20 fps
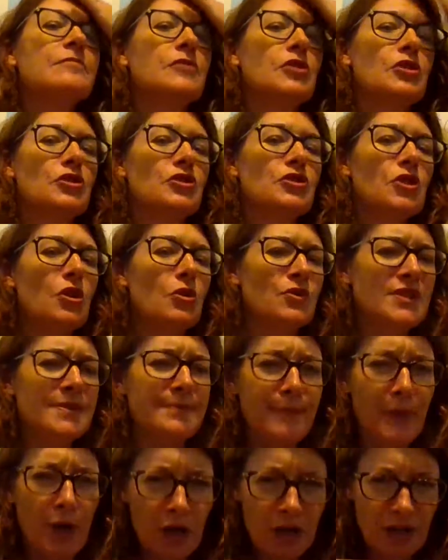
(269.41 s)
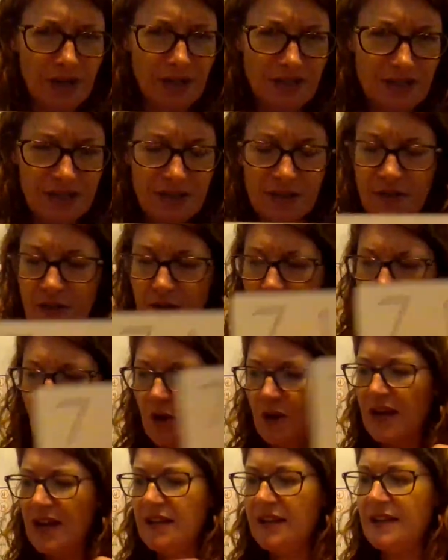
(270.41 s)
You're so smart.
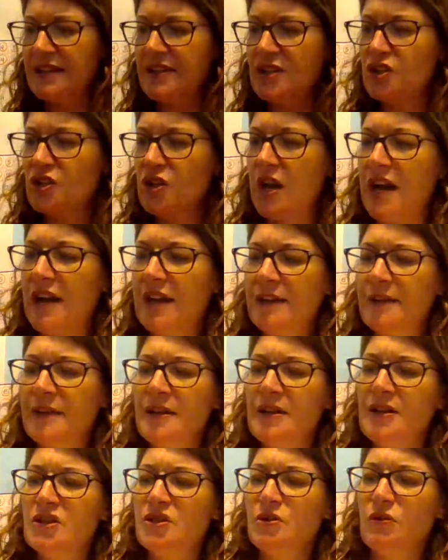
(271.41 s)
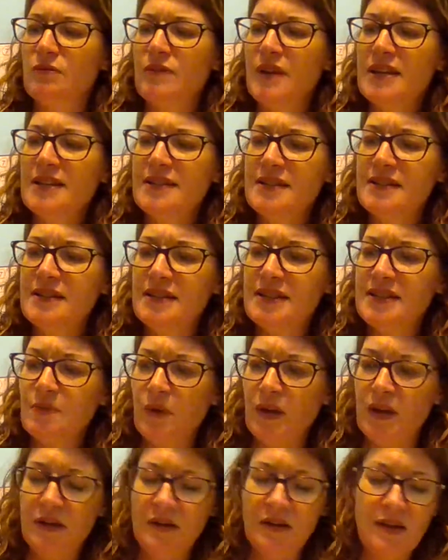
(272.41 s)
Okay, let's try to erase this
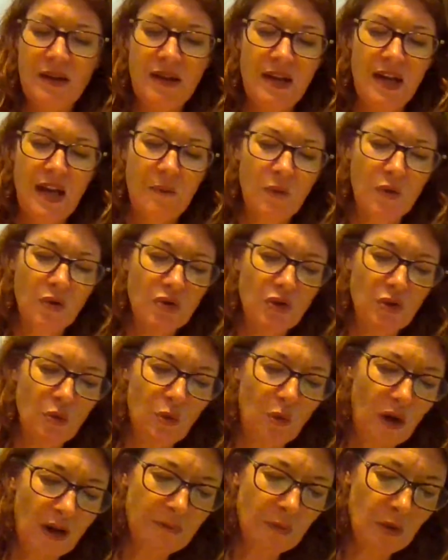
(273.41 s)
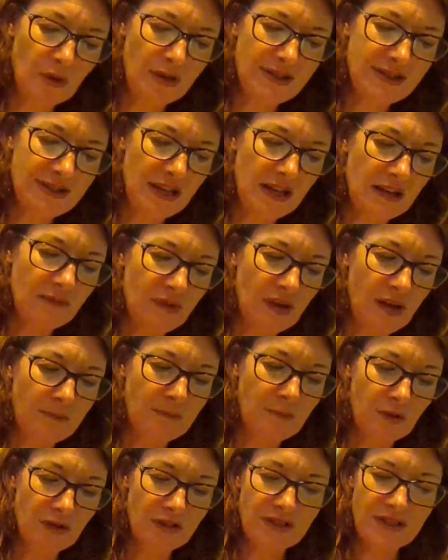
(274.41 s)
one, and we'll do one more set of
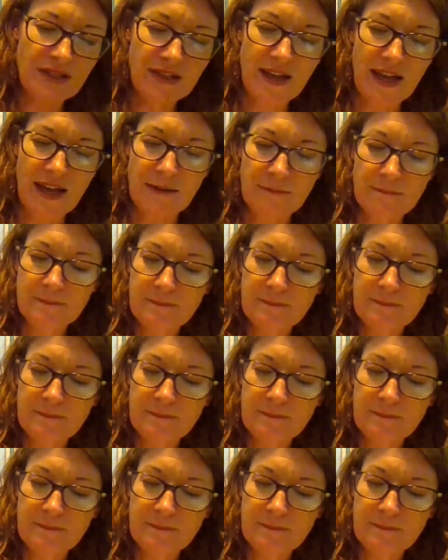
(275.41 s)
numbers today.